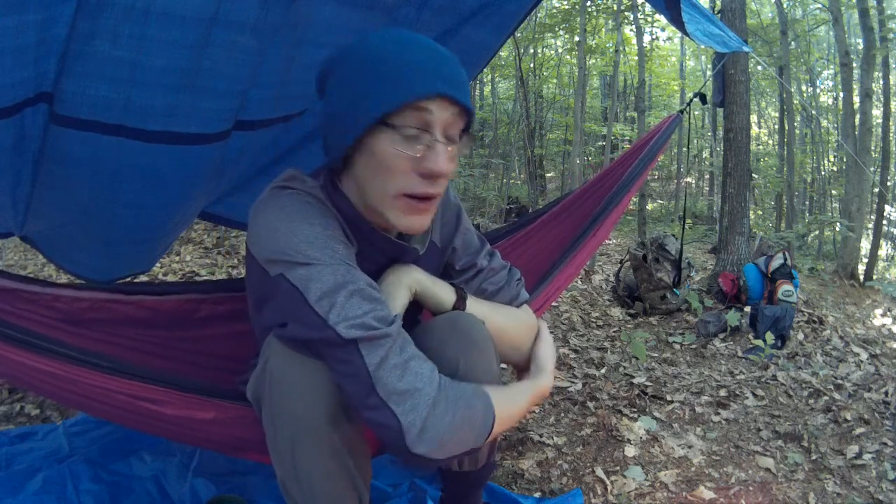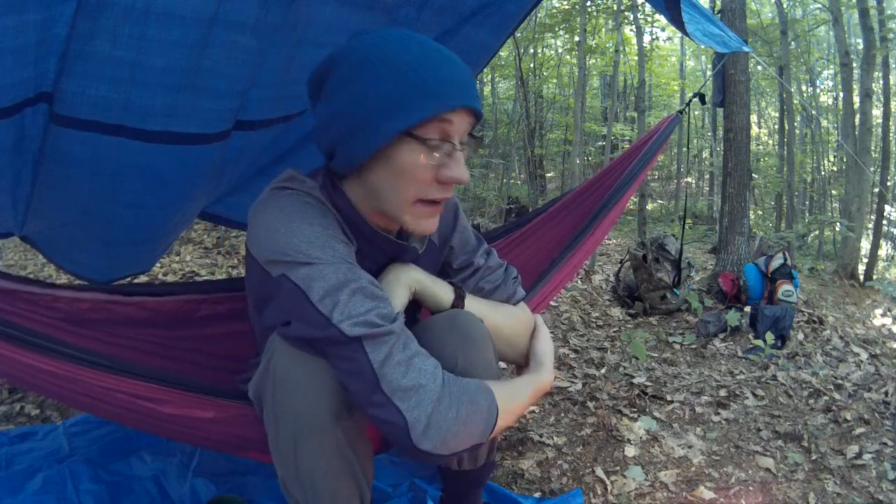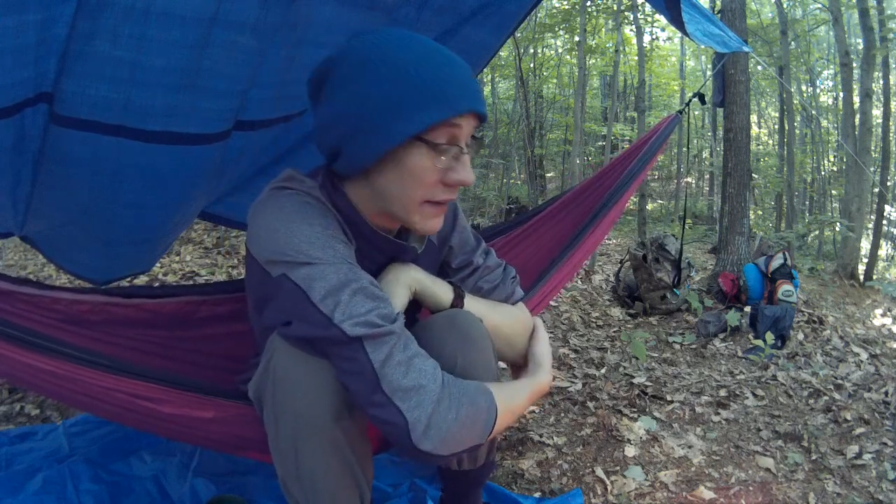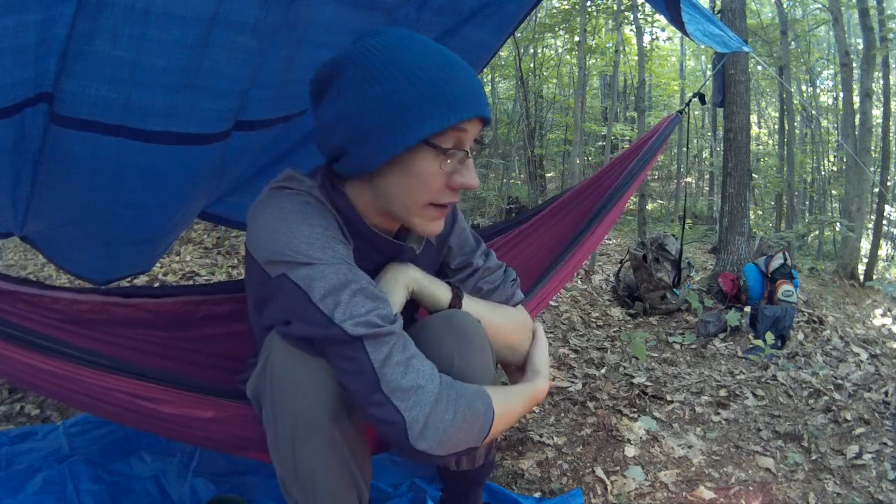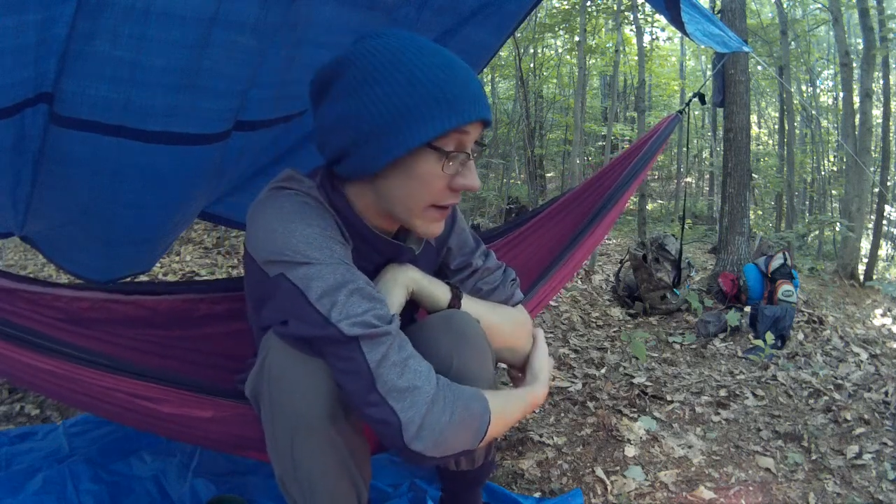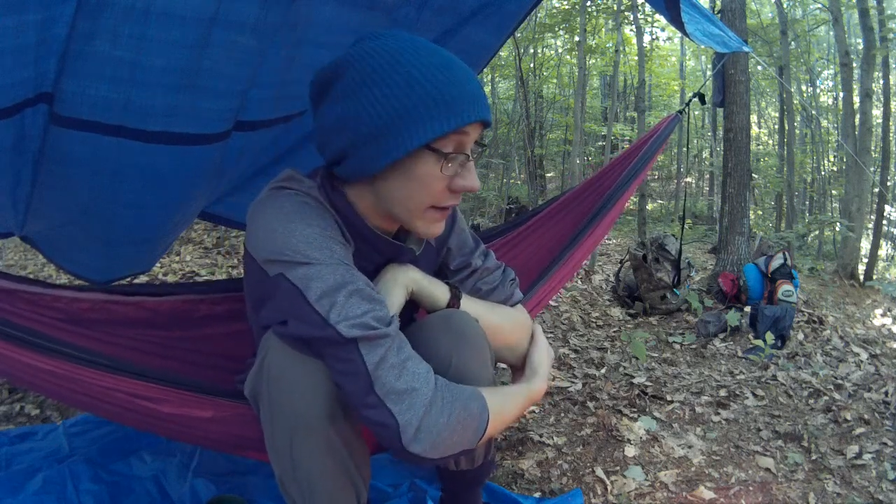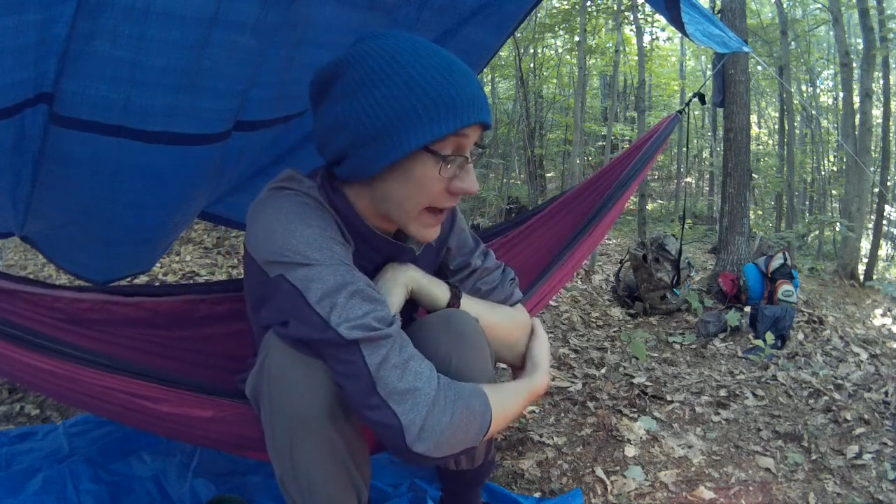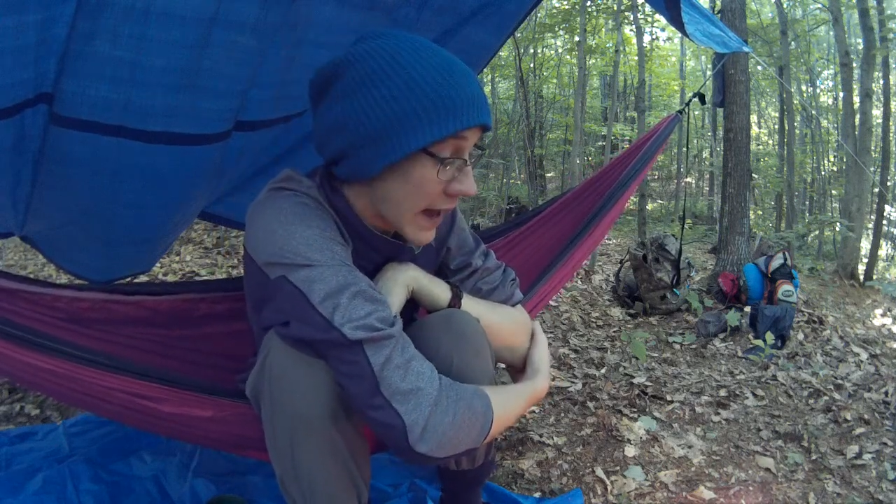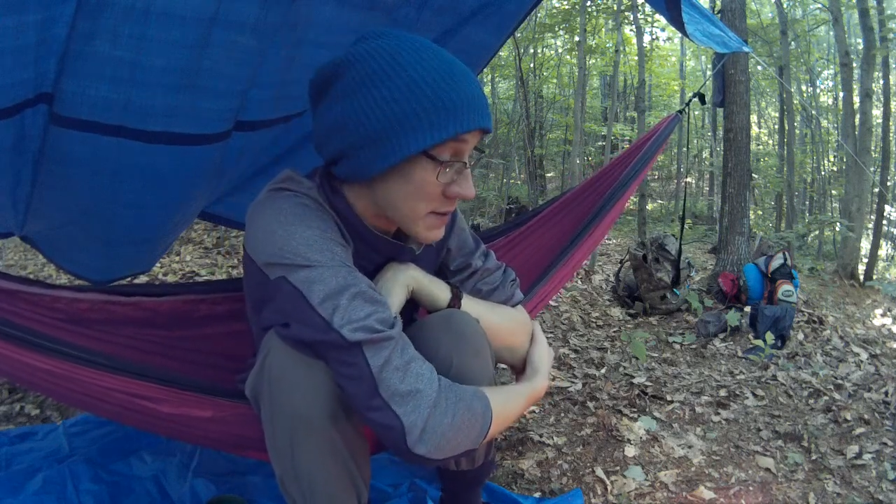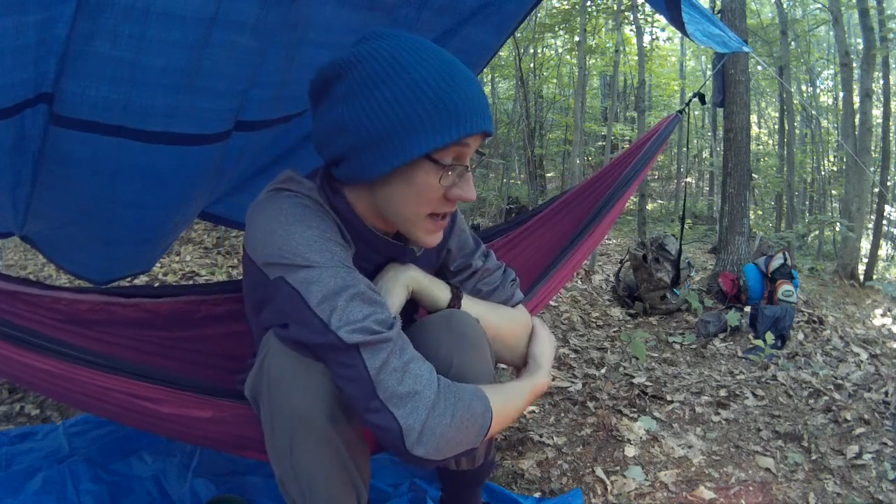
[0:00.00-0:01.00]
around the
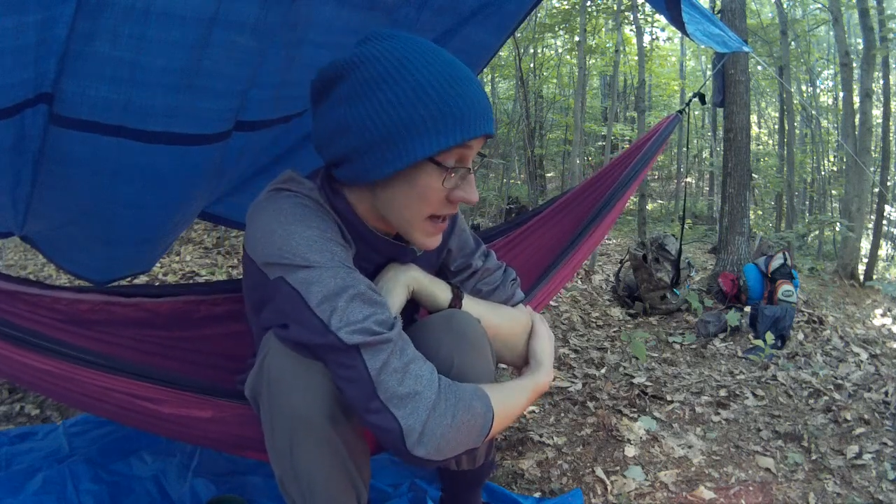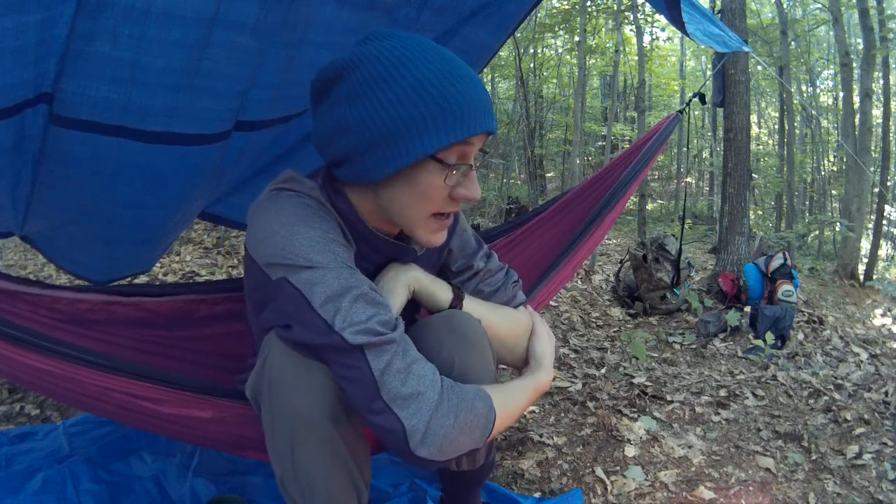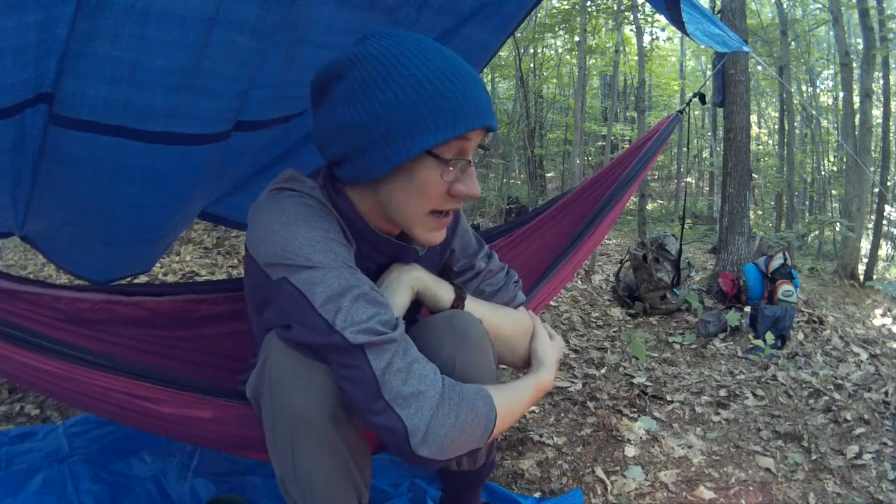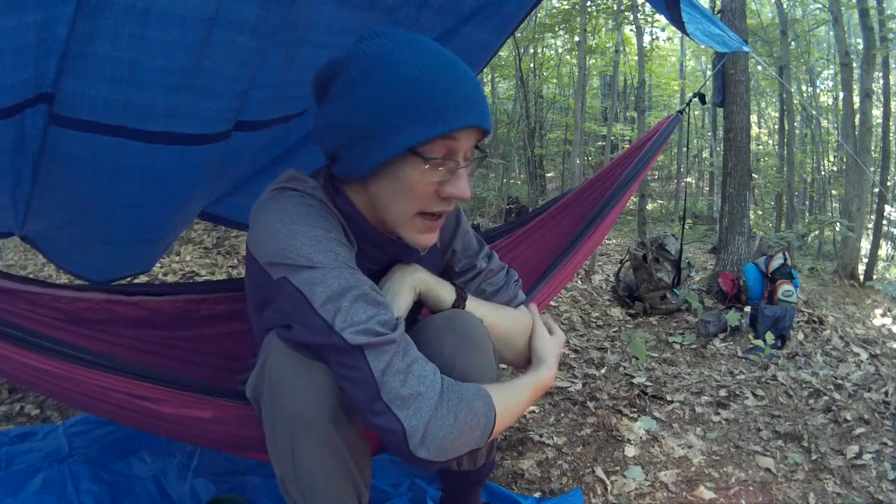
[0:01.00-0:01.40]
campsite.